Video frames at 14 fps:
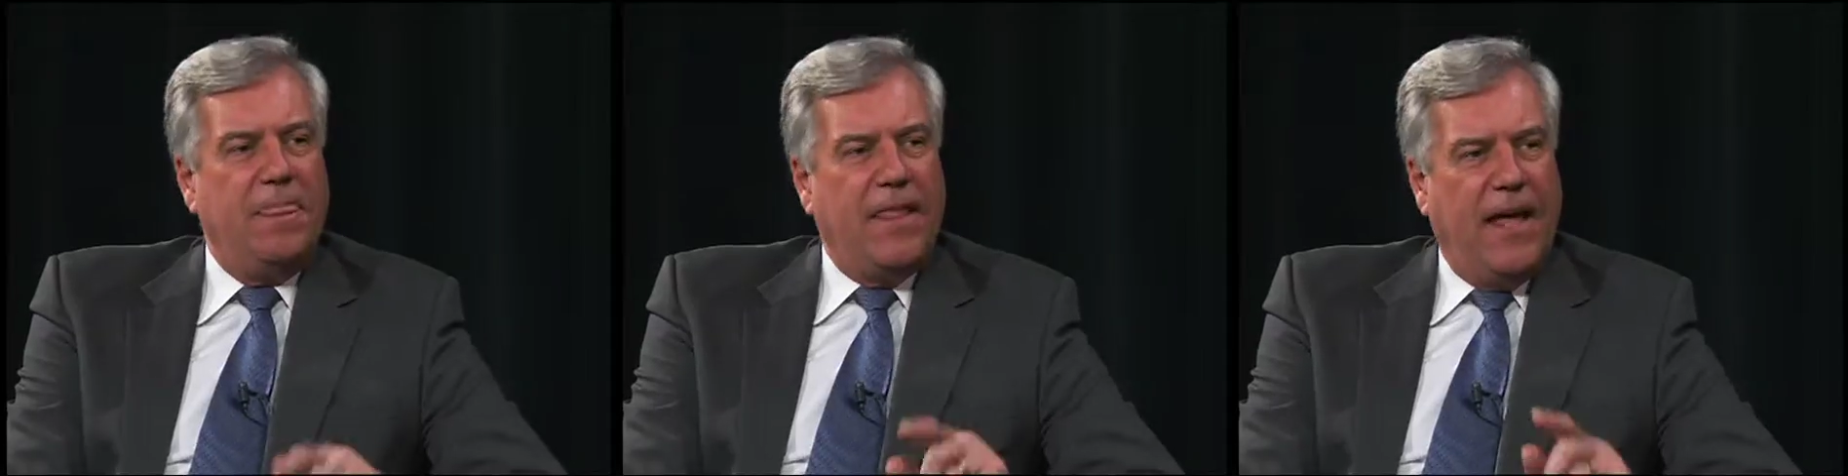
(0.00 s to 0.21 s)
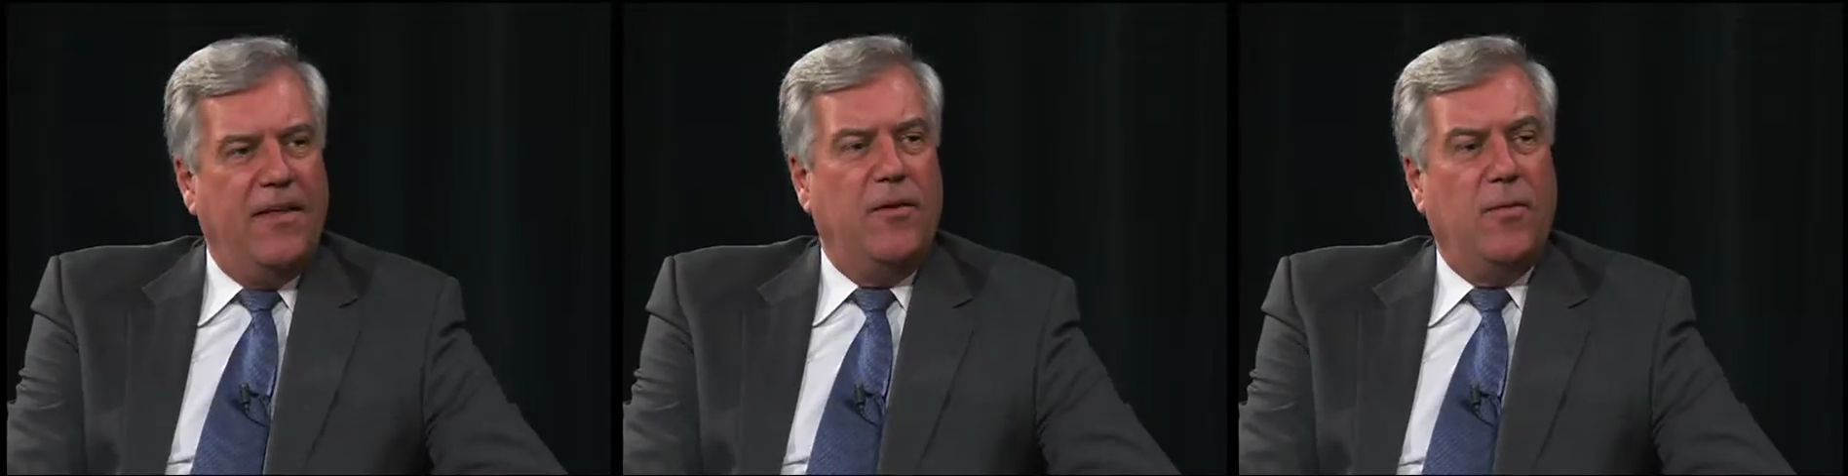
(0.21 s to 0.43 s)

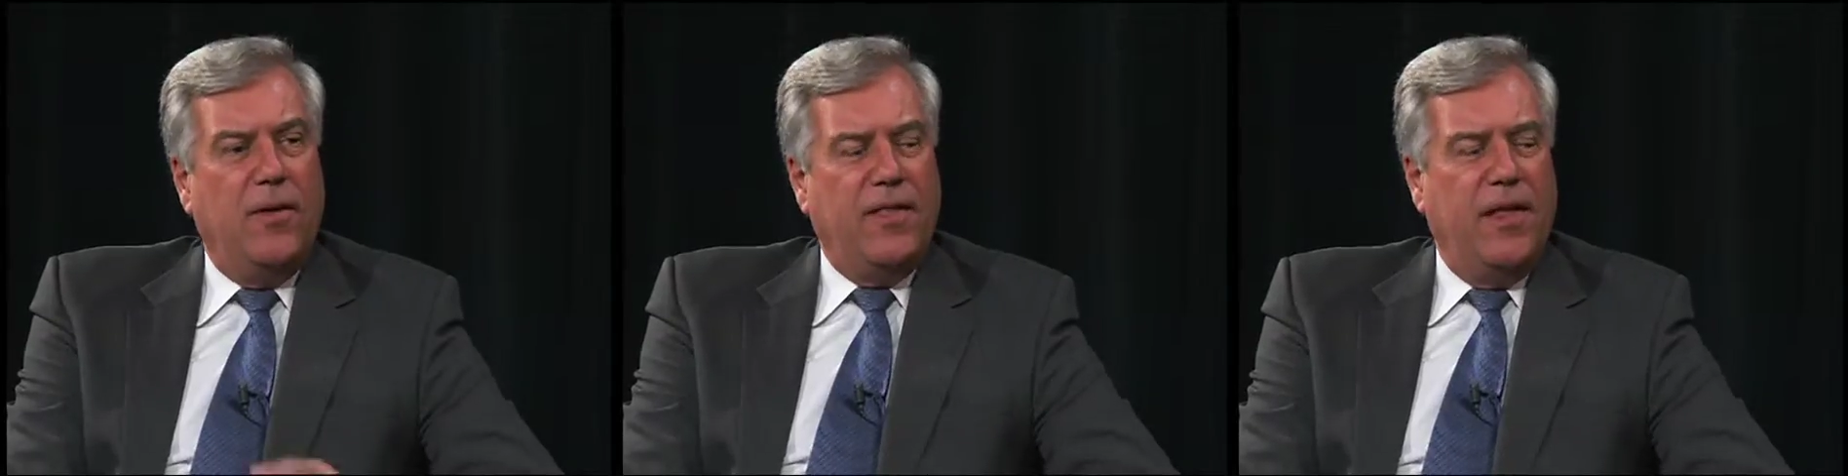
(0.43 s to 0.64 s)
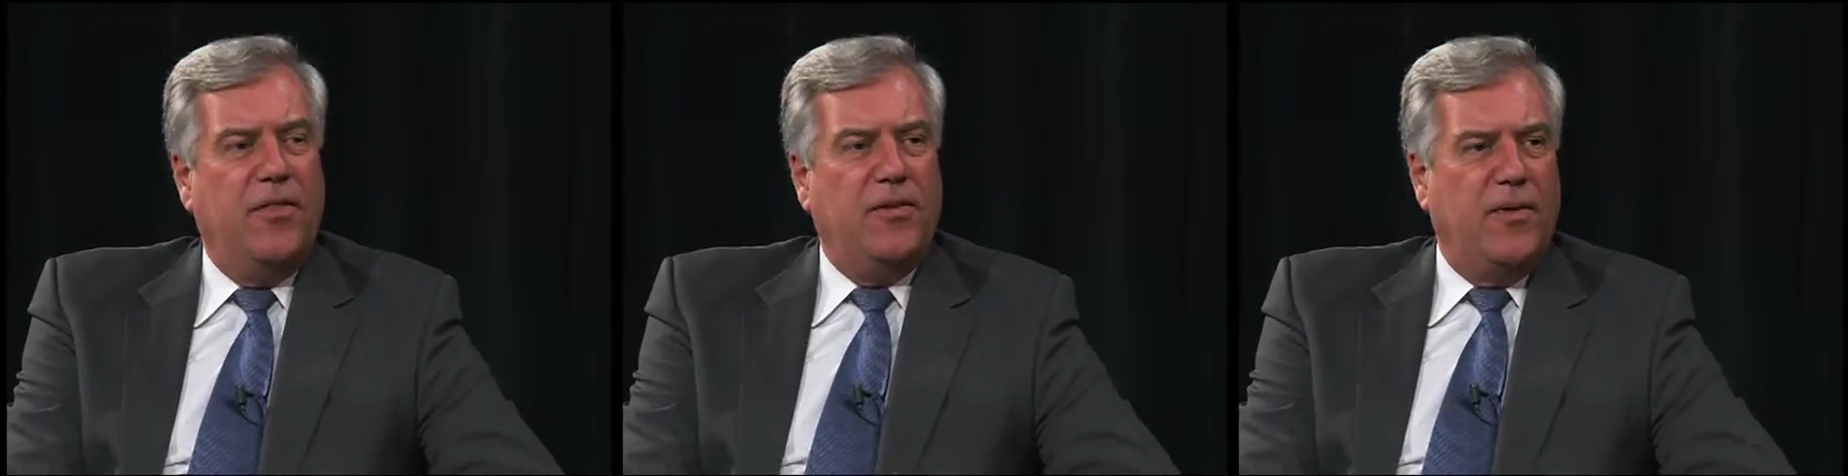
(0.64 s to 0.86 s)
and then
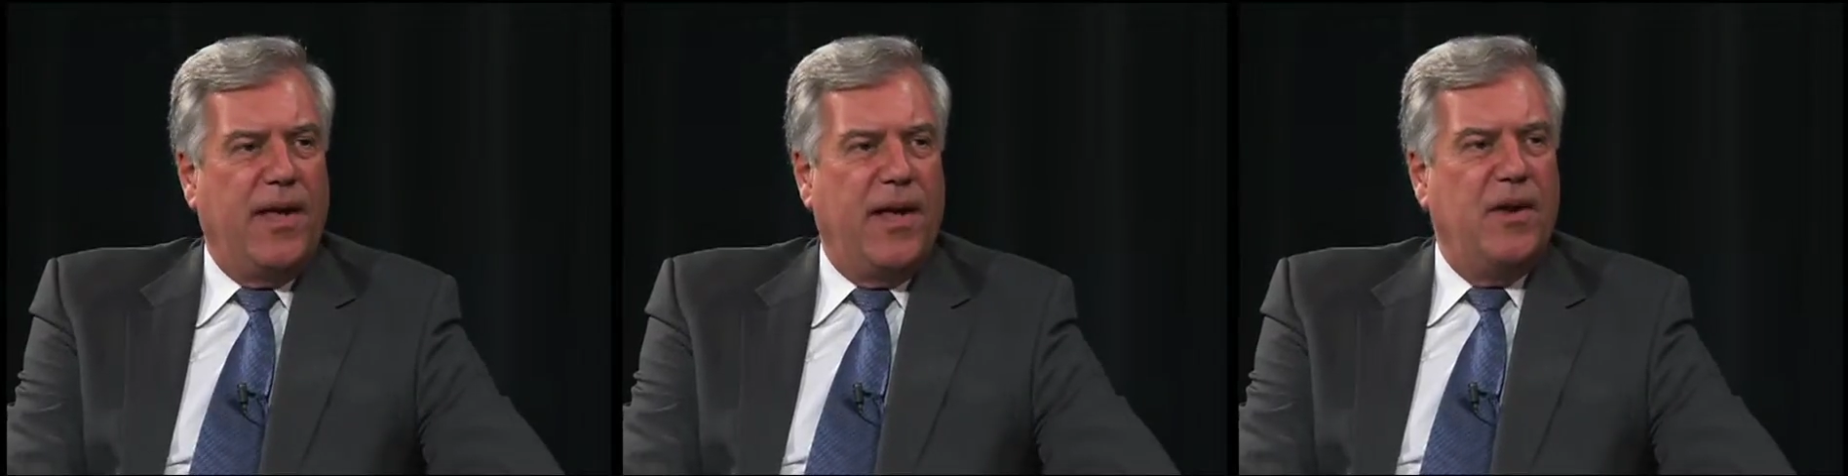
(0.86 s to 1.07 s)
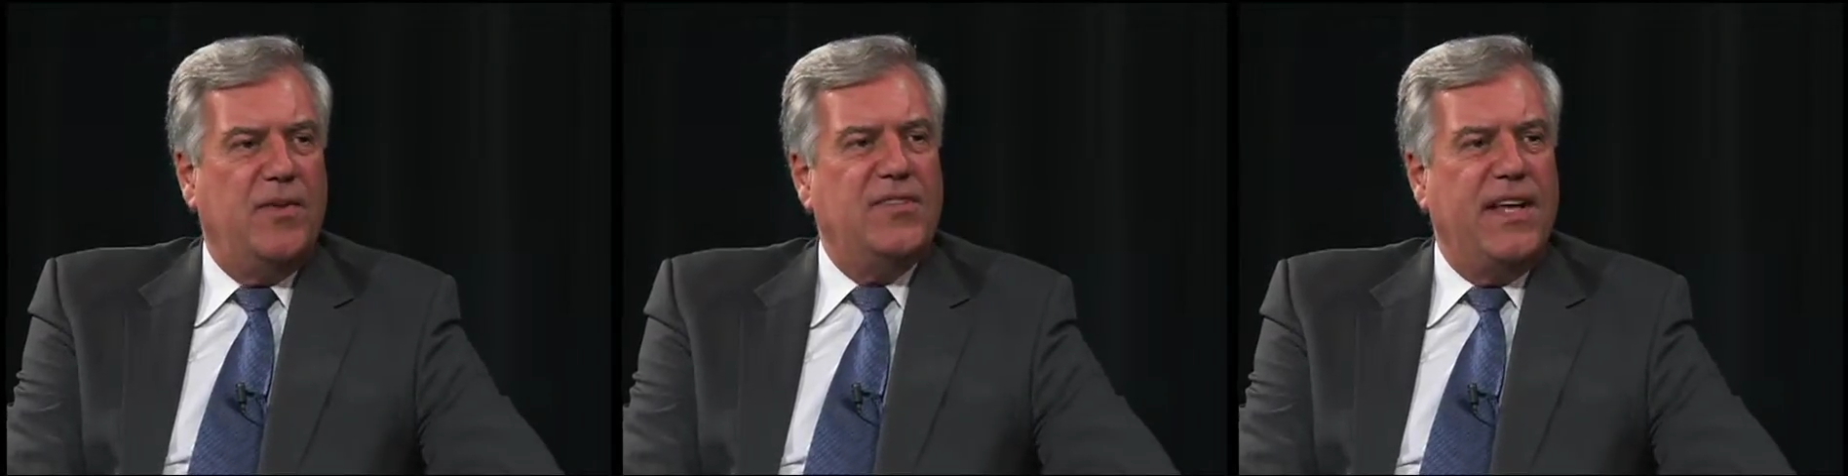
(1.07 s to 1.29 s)
within 3
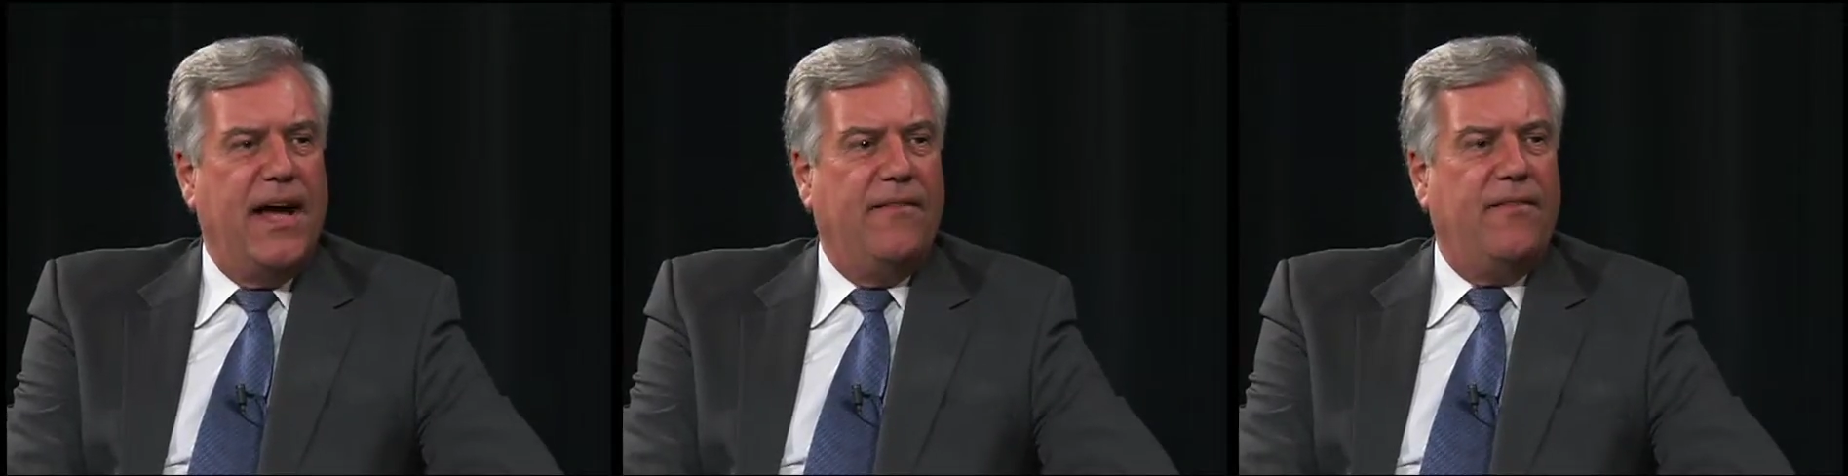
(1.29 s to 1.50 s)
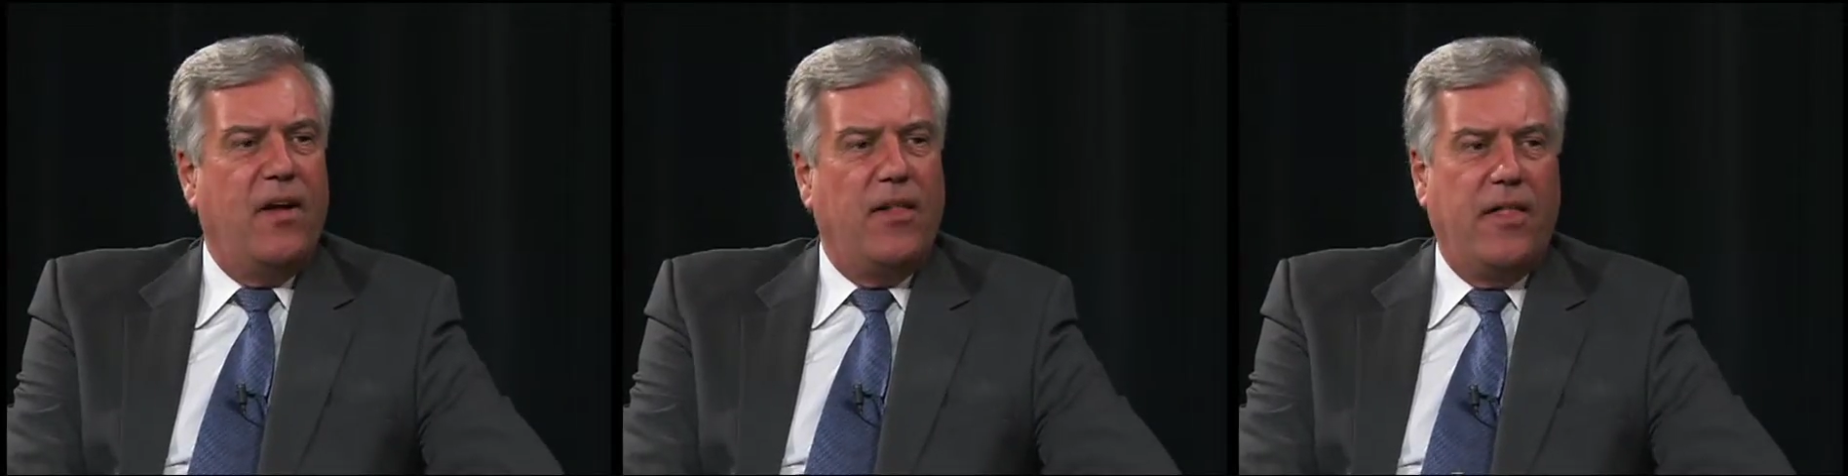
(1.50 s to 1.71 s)
years
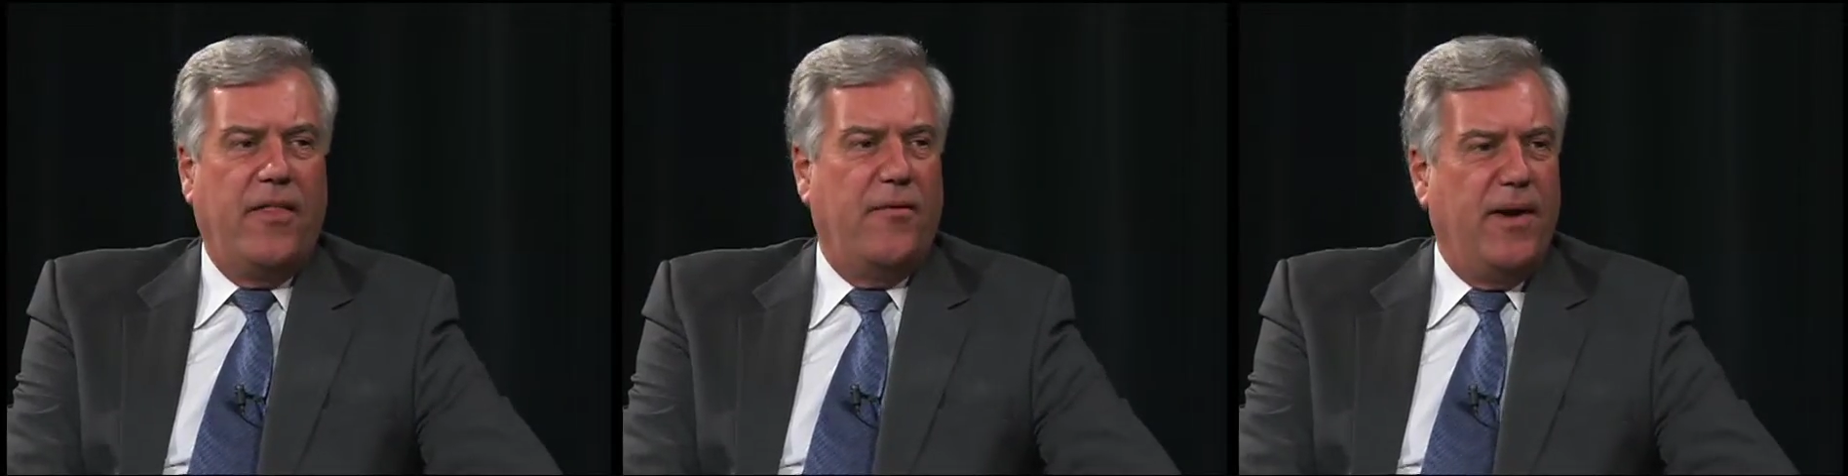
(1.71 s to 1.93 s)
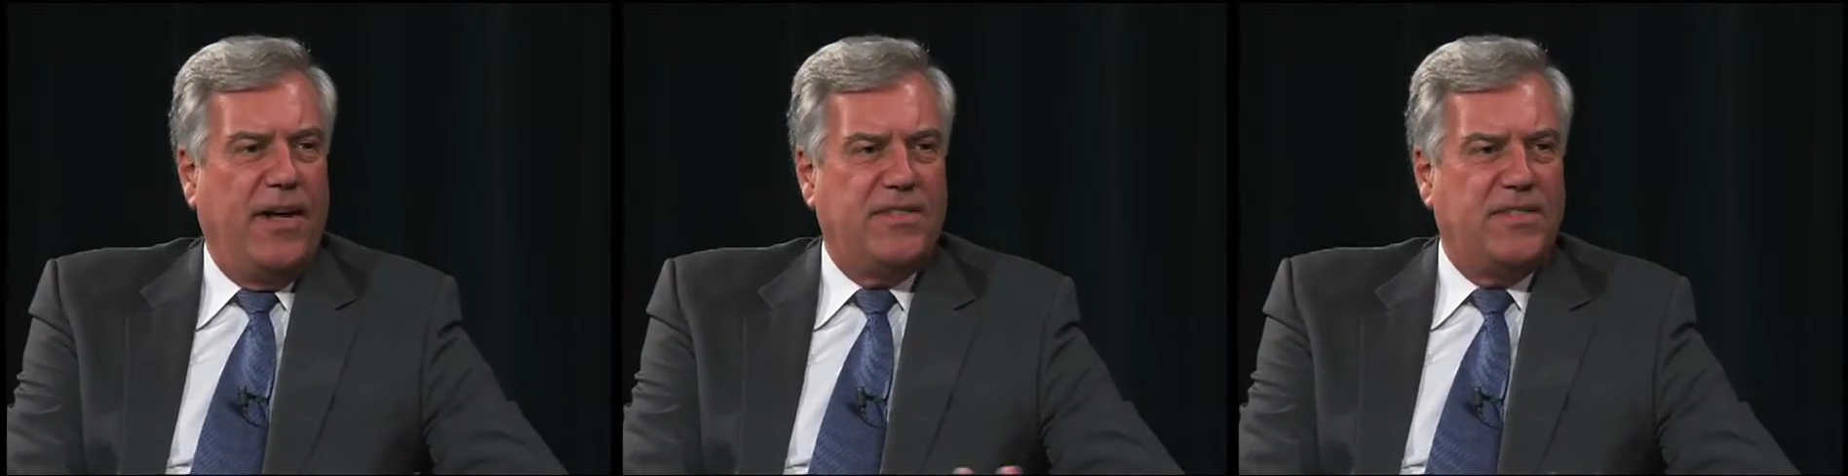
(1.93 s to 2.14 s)
have all of
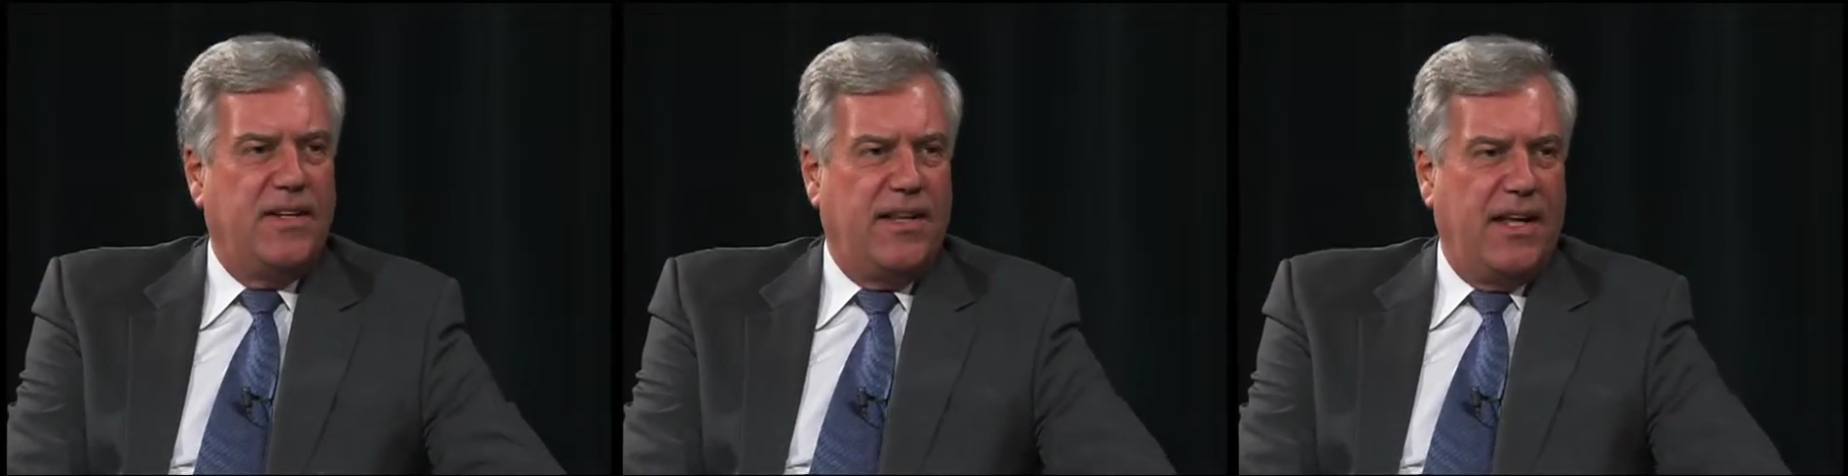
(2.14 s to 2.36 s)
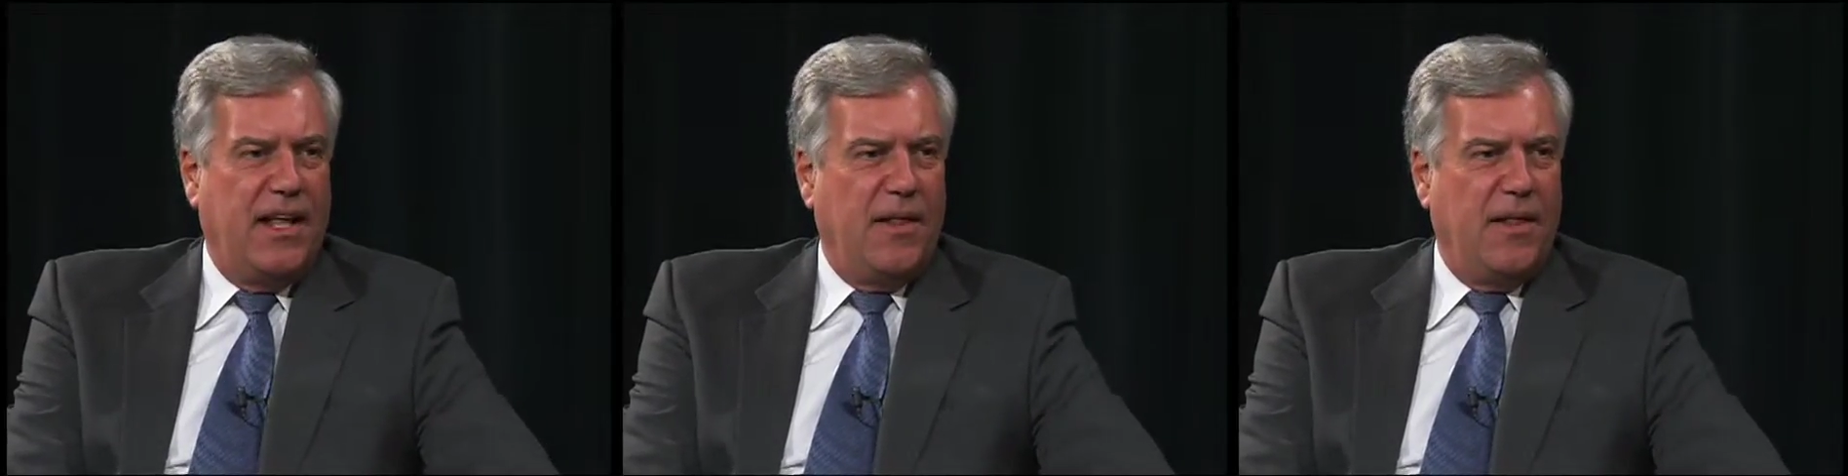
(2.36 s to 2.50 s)
the rest of the